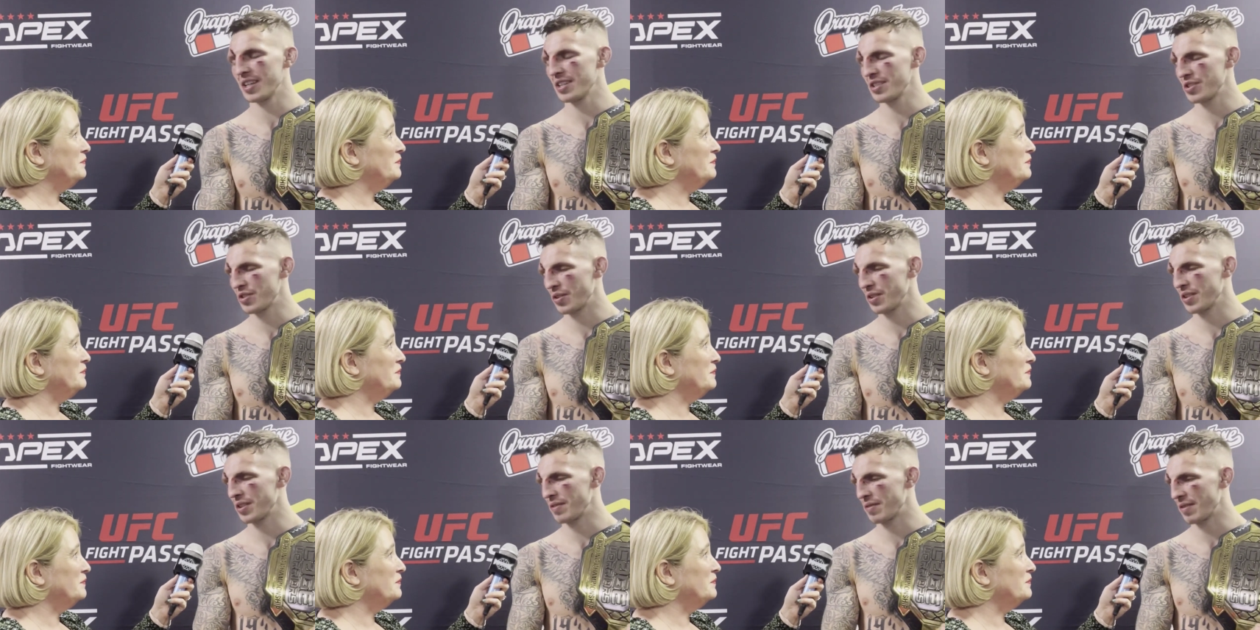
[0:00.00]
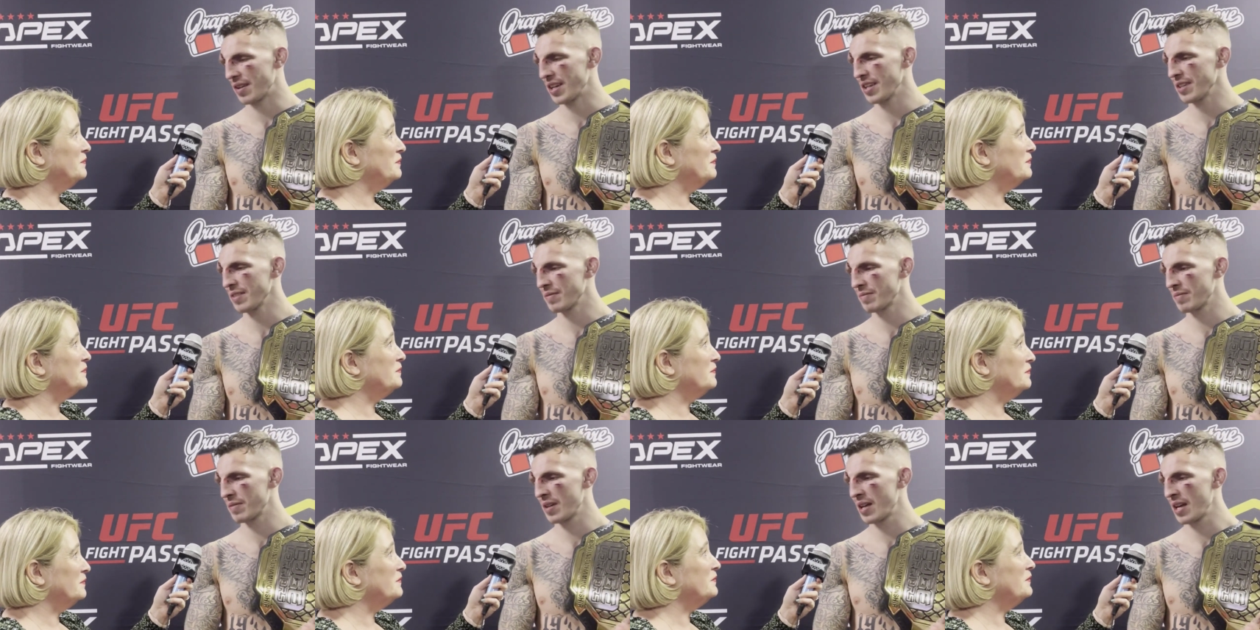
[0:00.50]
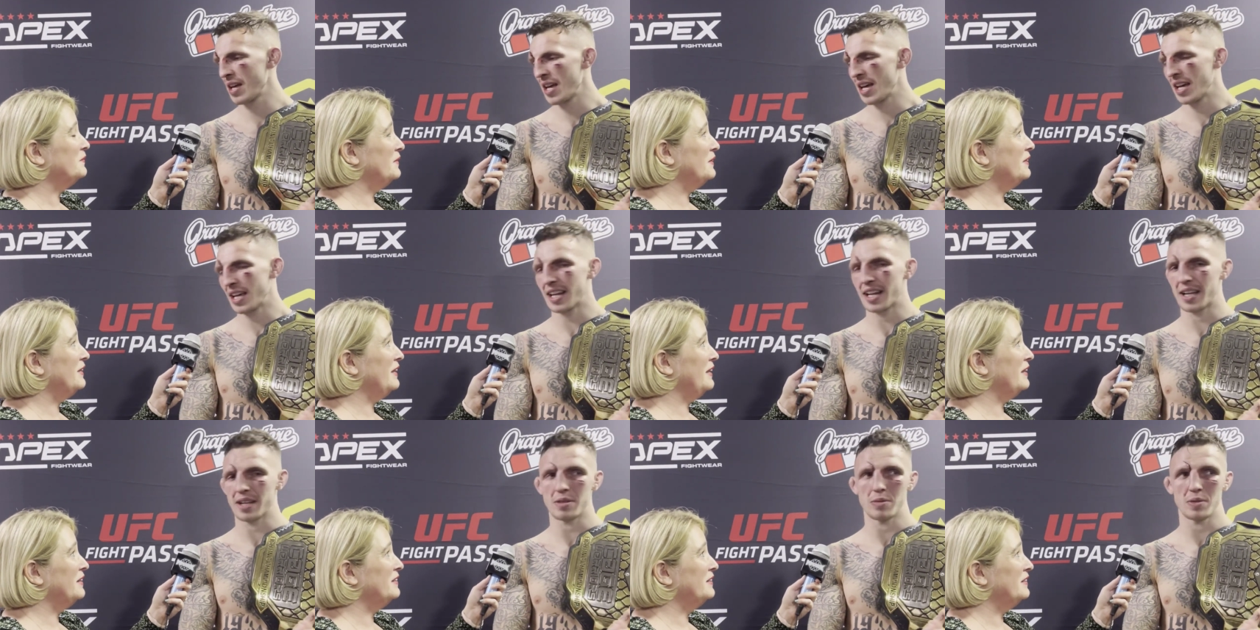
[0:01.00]
Speaker 1: enjoyed the fight
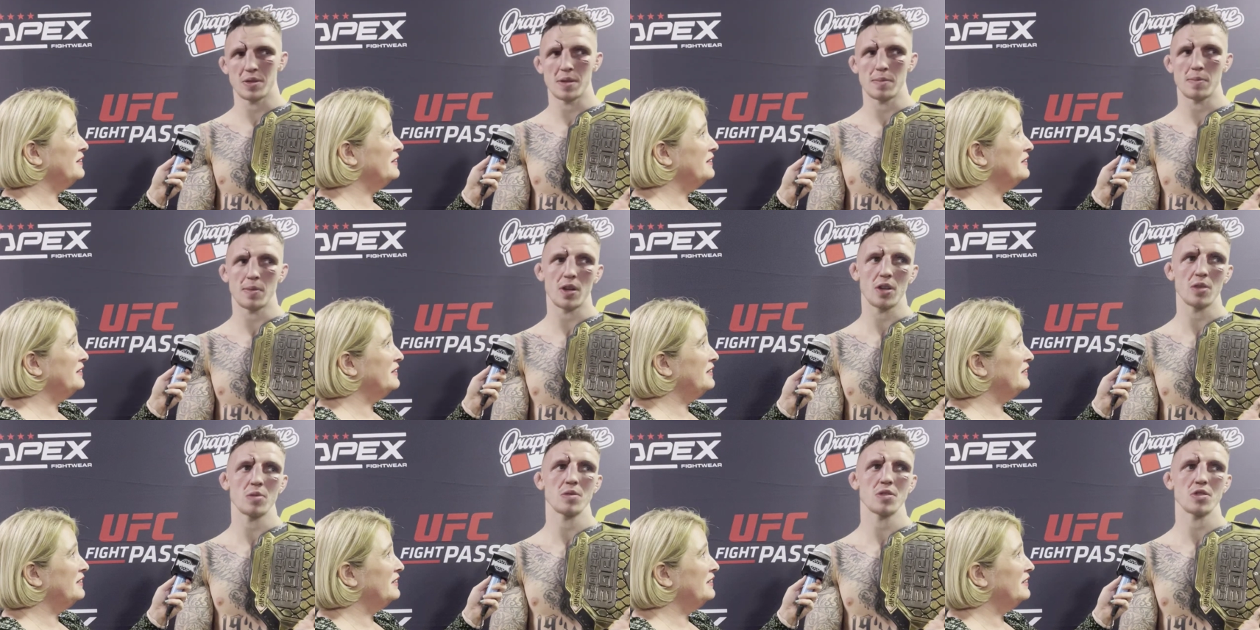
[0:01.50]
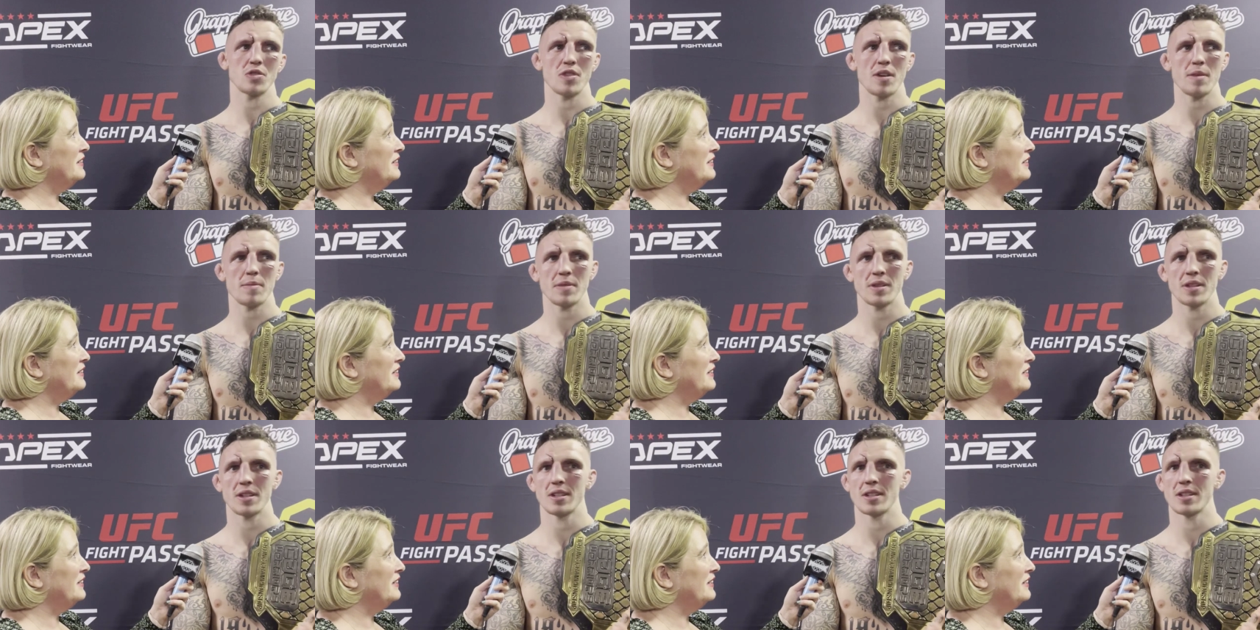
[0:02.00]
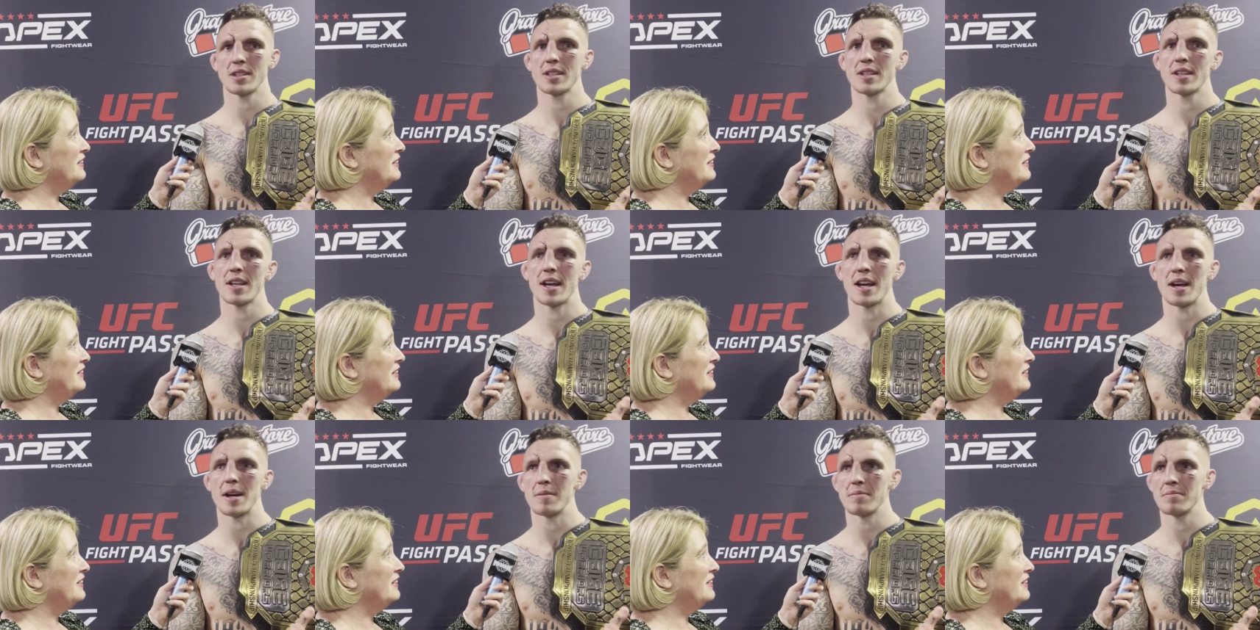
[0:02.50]
and like when the blood was dripping, and
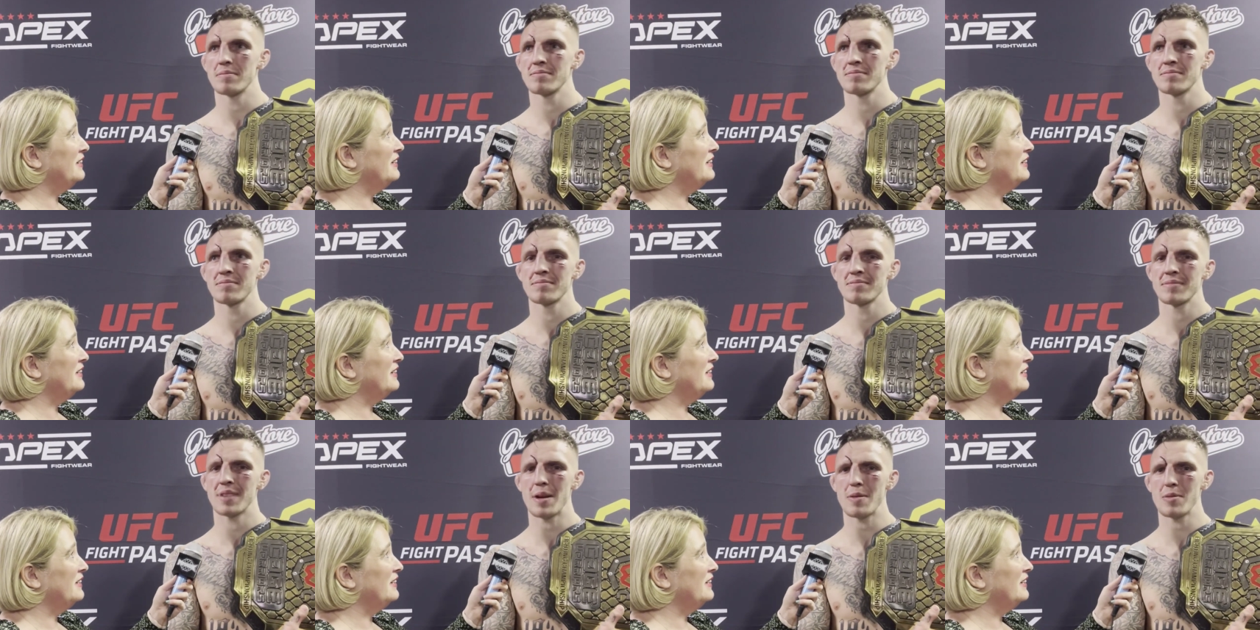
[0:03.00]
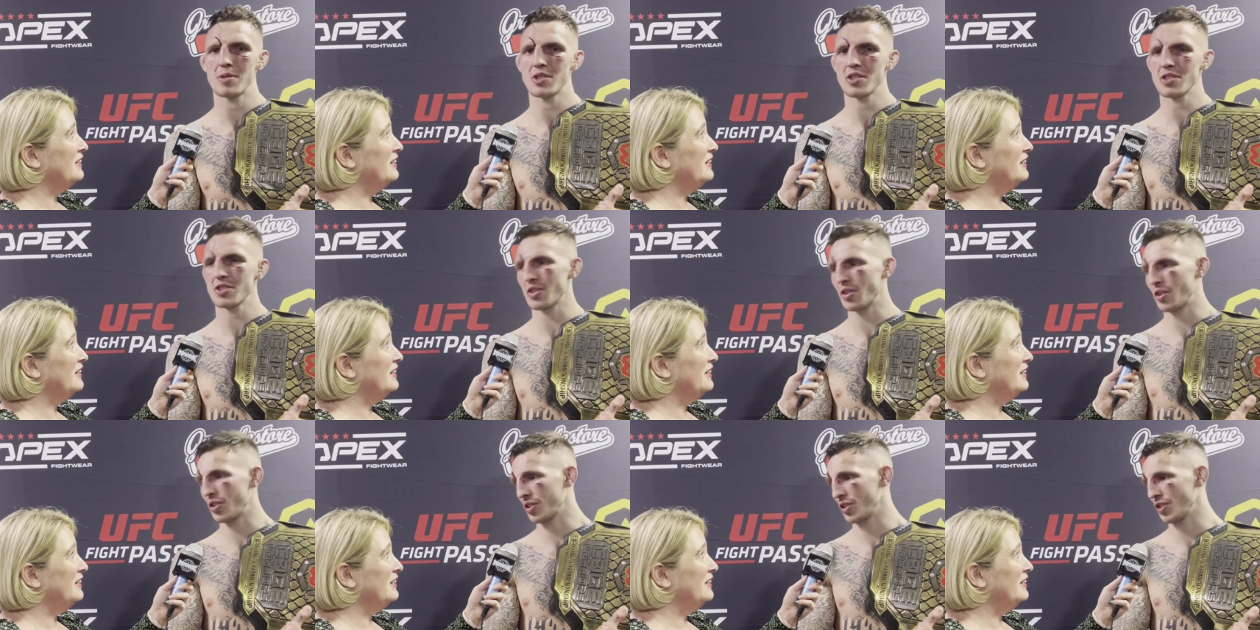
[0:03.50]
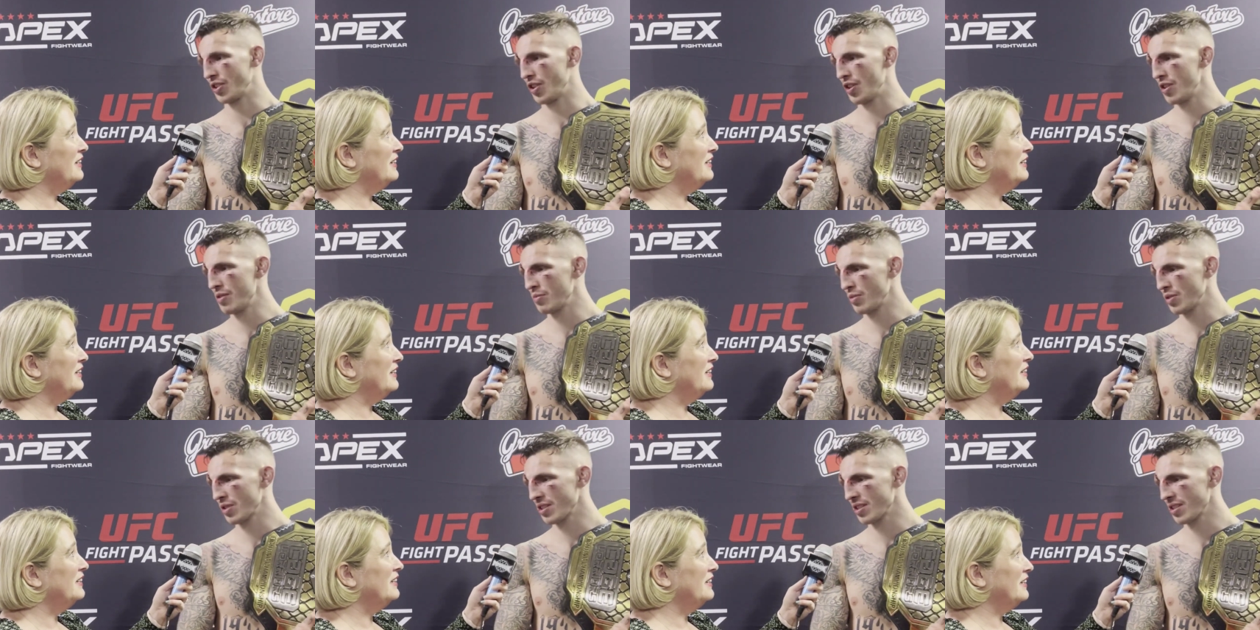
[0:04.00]
um, it was just all going
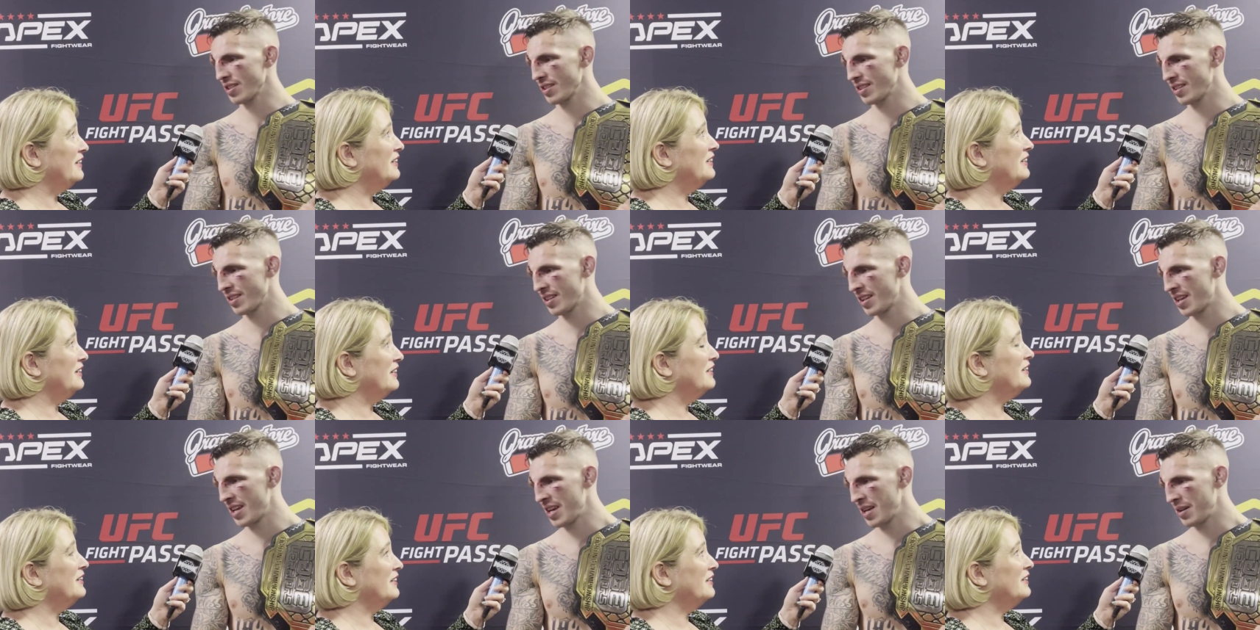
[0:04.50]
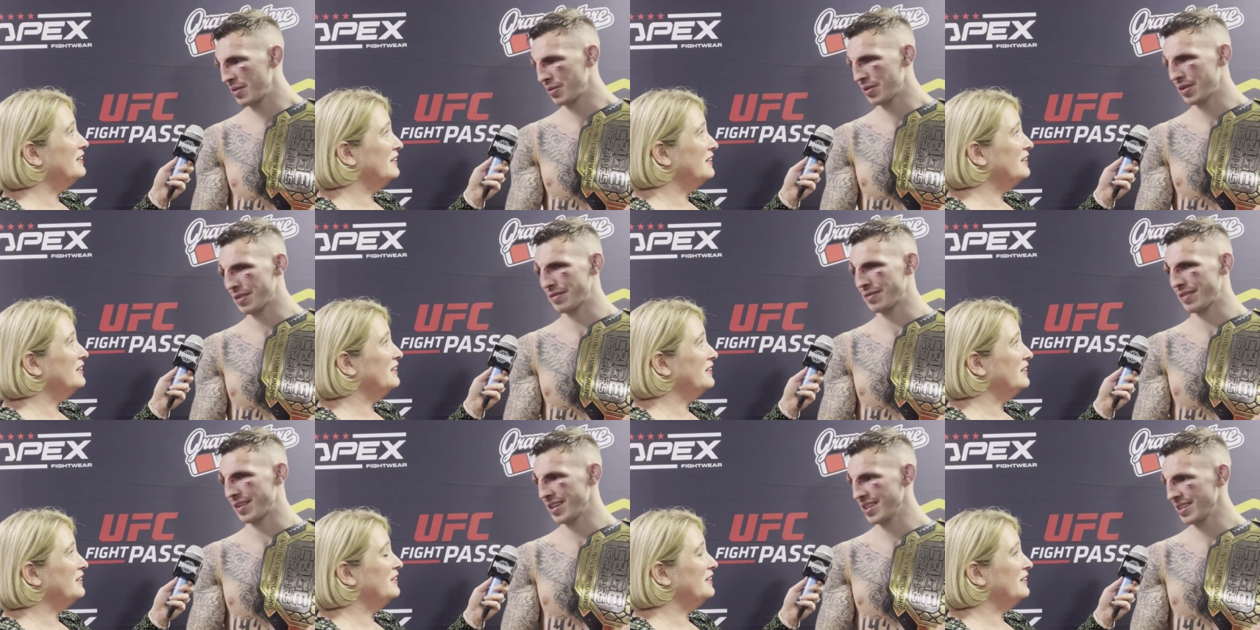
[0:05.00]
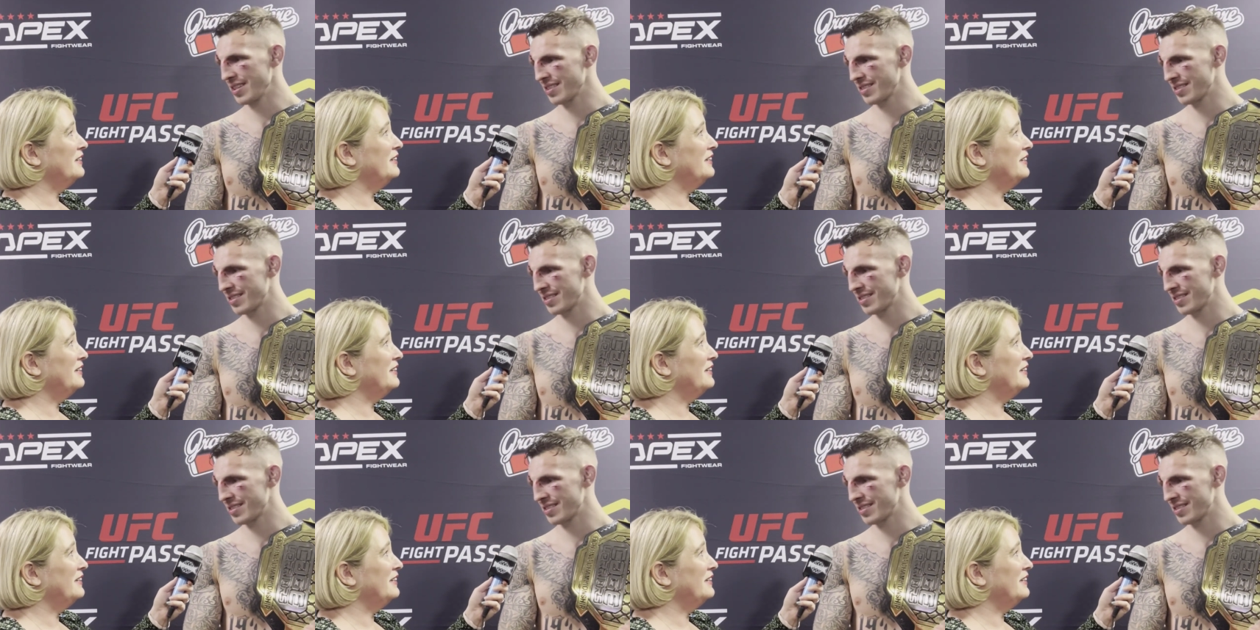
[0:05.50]
on, wasn't it? What a fight!